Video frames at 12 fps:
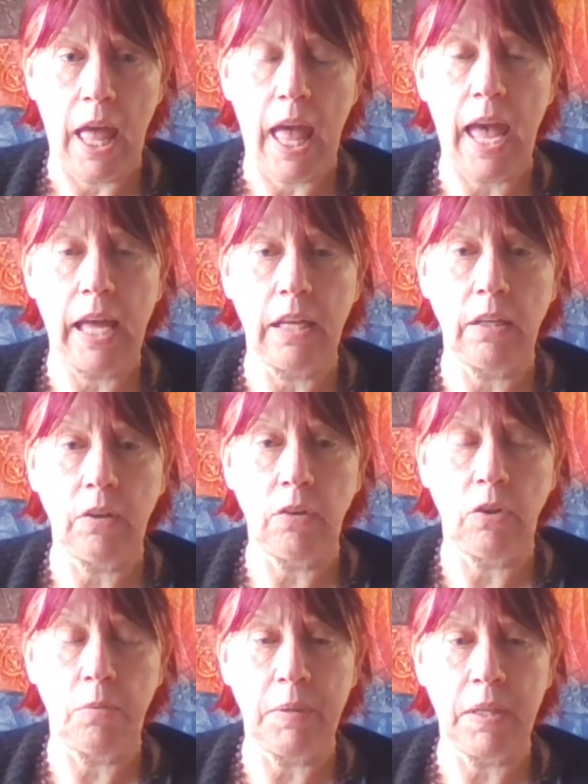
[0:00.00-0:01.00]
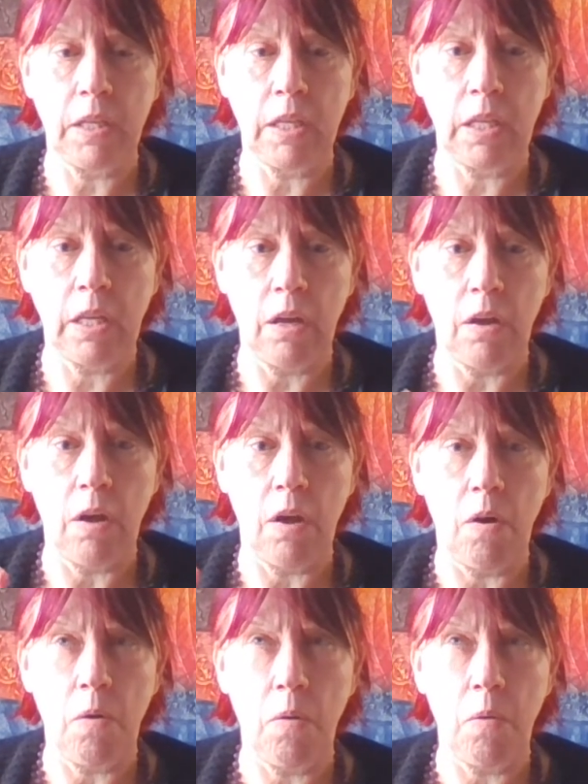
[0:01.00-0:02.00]
and to be
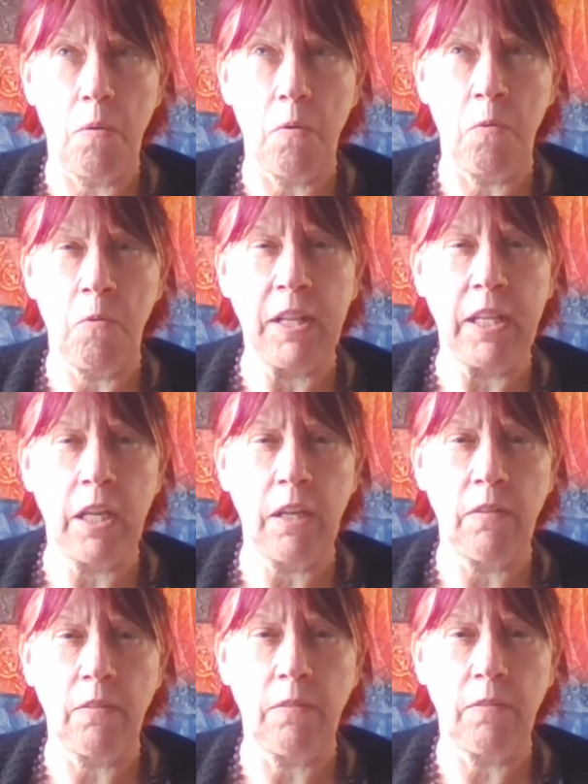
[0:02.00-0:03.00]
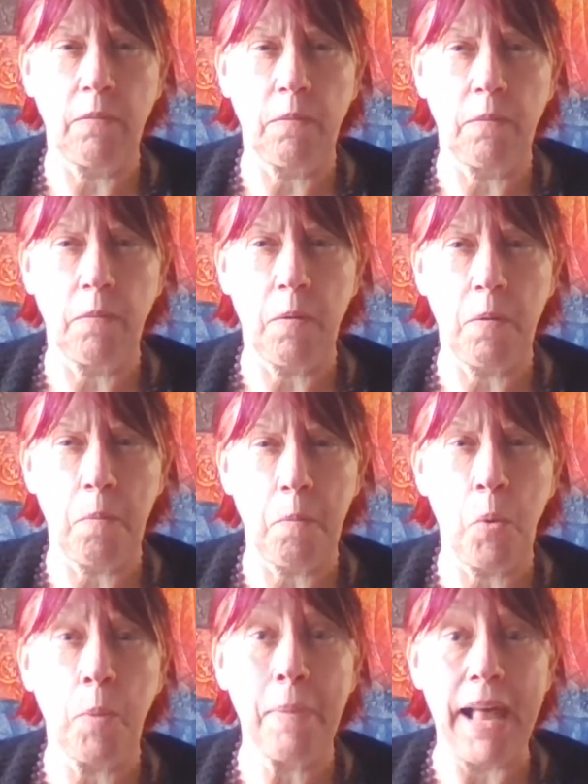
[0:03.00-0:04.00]
really
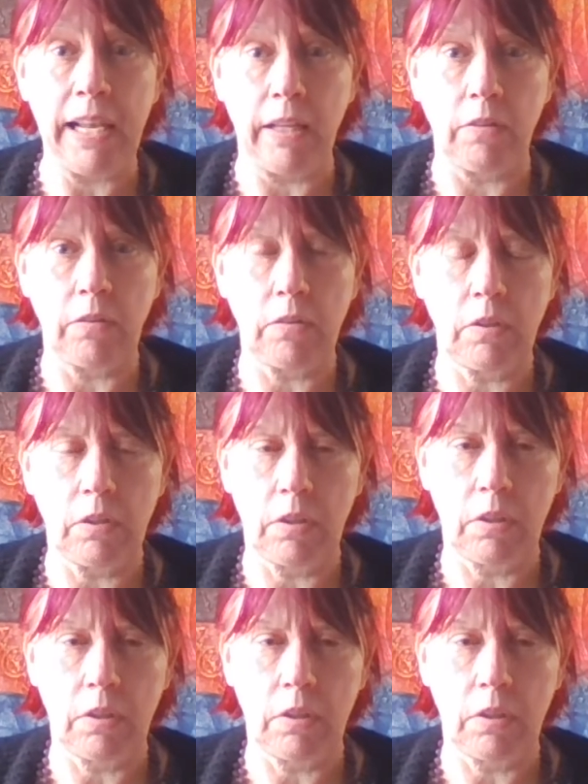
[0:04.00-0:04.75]
more balanced.